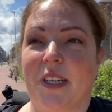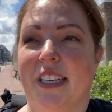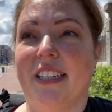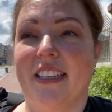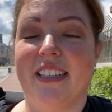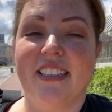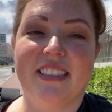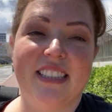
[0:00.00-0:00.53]

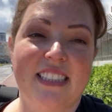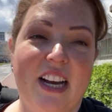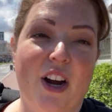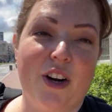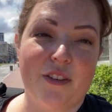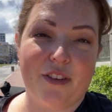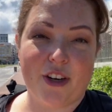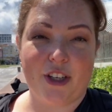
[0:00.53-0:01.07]
here at the
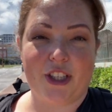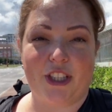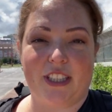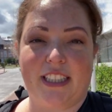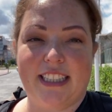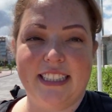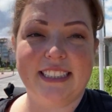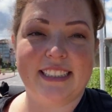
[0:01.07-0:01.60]
Tower of
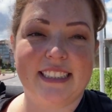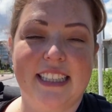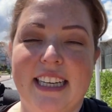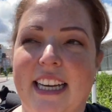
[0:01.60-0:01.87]
Hercules,